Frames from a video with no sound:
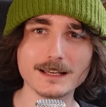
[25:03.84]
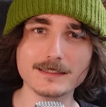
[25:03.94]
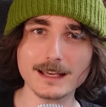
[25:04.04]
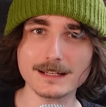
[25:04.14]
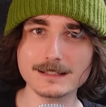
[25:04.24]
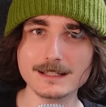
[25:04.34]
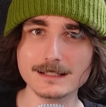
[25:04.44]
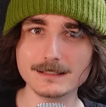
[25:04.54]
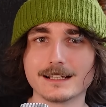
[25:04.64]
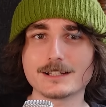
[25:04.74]
like that he
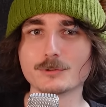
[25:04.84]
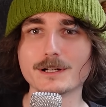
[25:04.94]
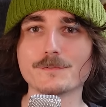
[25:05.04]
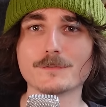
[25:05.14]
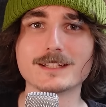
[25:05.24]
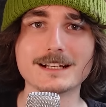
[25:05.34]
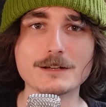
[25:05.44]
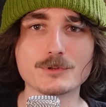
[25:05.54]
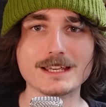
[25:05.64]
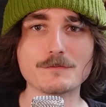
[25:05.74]
did. In 2015, he
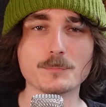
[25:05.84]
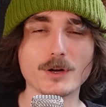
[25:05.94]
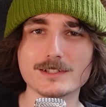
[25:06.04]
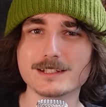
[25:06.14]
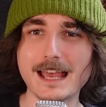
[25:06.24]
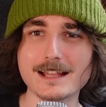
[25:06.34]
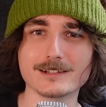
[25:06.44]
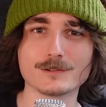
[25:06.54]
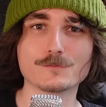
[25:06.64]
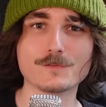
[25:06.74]
was even posting ads on